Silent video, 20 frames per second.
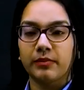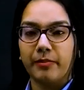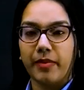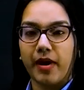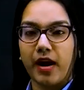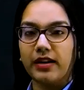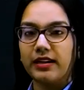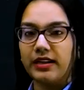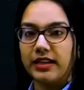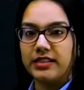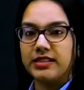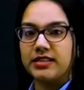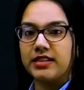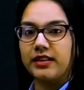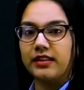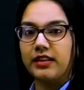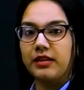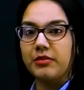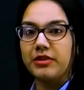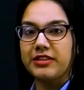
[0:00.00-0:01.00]
part is
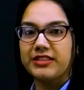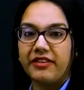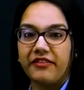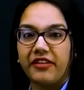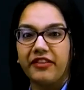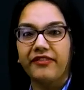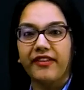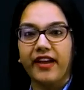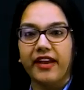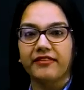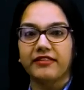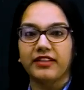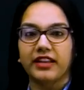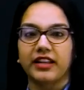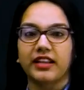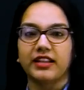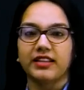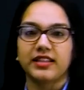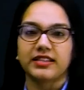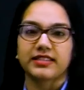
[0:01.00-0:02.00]
nothing but 75
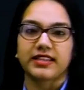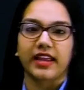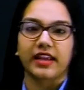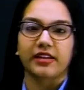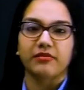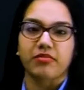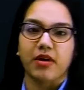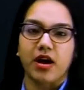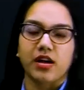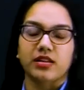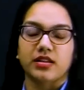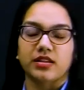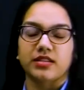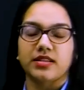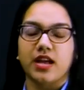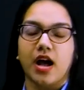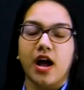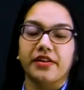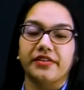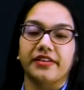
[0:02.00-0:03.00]
degrees. The second part
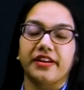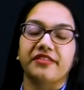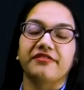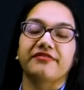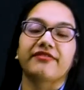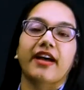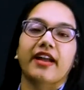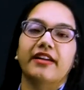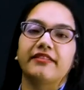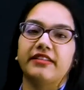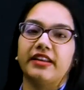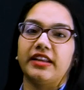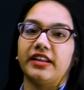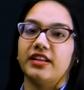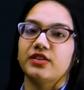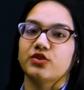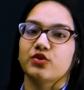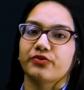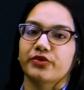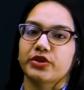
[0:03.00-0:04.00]
is 105
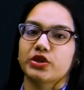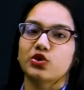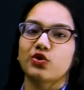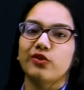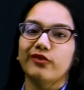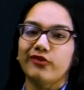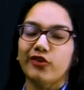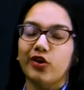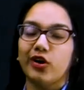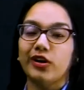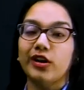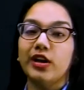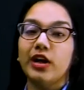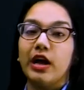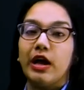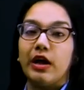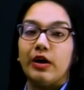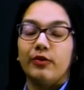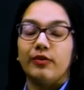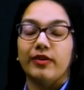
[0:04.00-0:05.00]
degrees. So first of all,
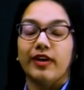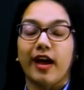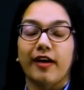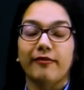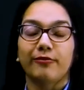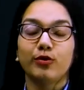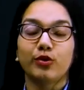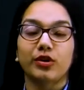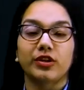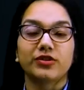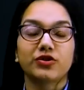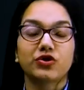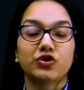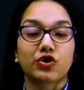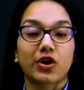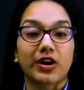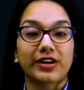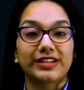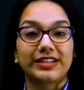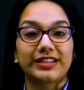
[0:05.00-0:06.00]
we have to
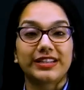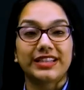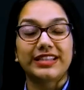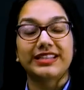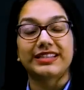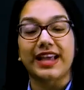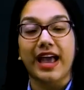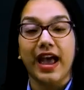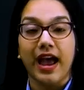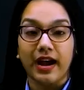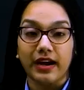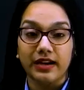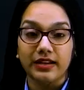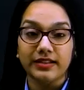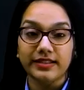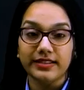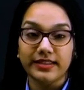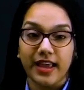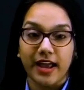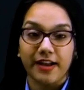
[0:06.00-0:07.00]
construct these
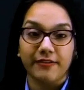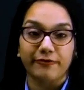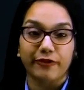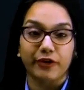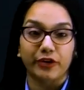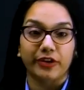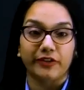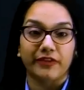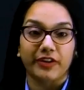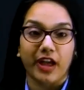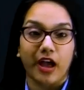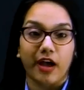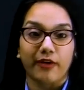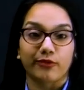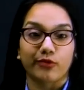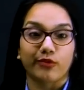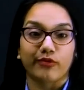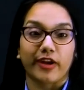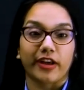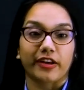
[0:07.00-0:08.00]
angles, and further we
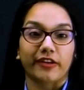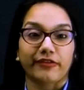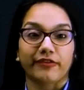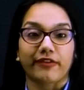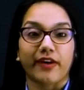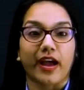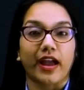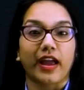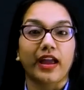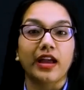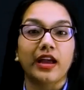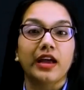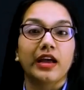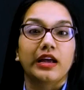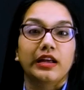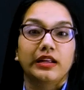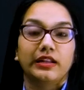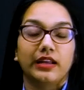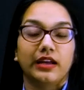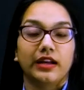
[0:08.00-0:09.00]
have to verify
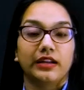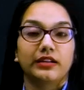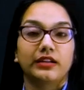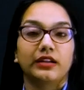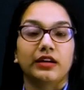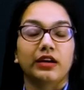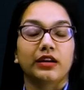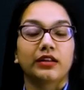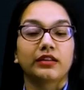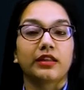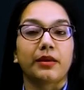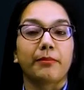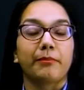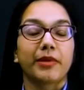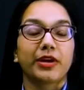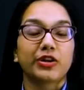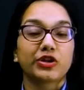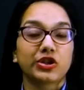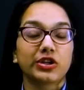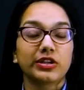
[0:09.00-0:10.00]
that the
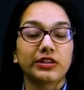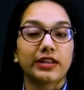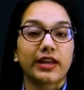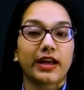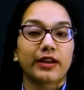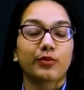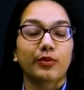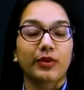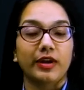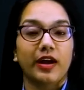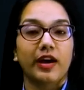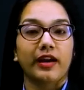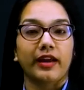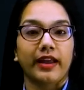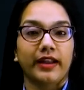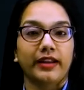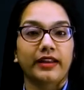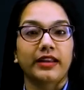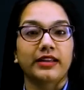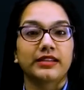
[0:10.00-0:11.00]
measure that we are
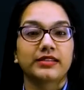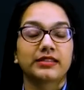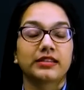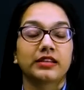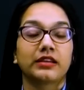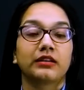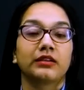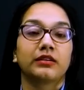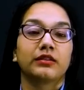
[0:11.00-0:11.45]
getting is